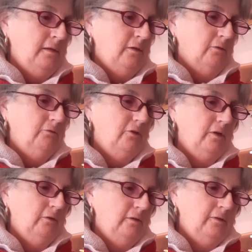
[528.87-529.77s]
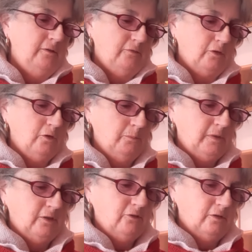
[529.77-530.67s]
you know, try a different
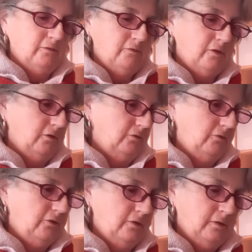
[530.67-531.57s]
combination of those.